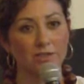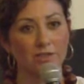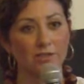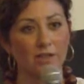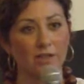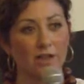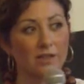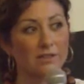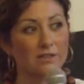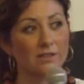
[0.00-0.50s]
They're
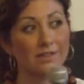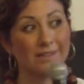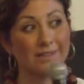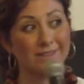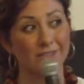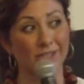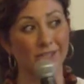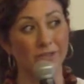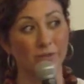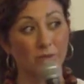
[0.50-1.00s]
not
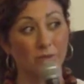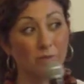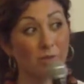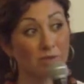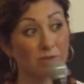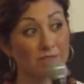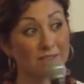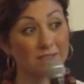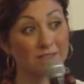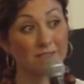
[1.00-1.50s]
like general
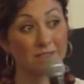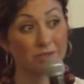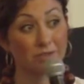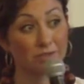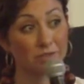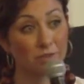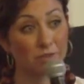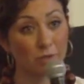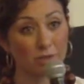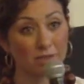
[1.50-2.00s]

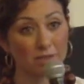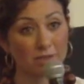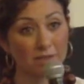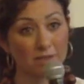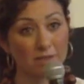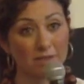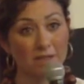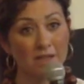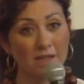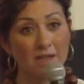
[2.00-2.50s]
multi-skills
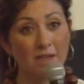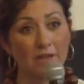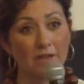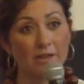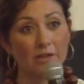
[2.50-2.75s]
courses.